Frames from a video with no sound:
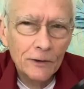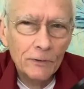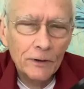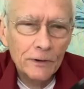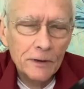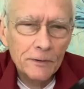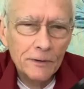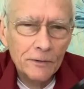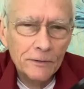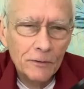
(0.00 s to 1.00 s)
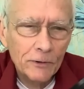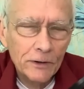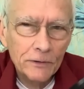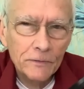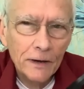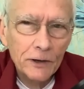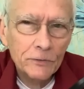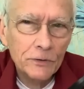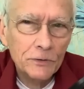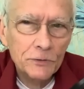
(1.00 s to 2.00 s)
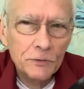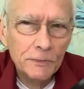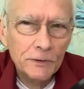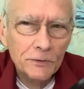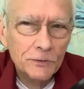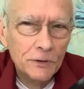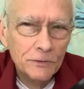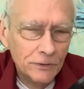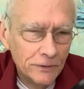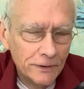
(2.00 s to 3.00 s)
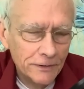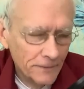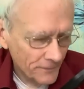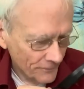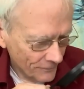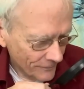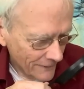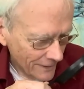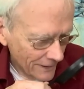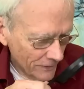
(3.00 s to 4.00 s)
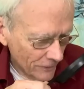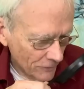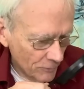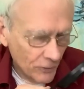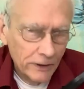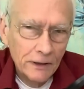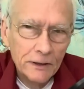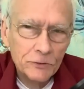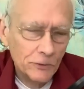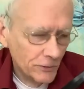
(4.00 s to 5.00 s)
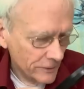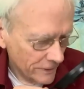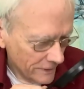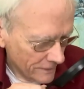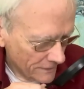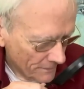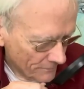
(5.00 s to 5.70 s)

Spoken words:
around the factory, just smells so good. I thought, boy, I'd like to work there.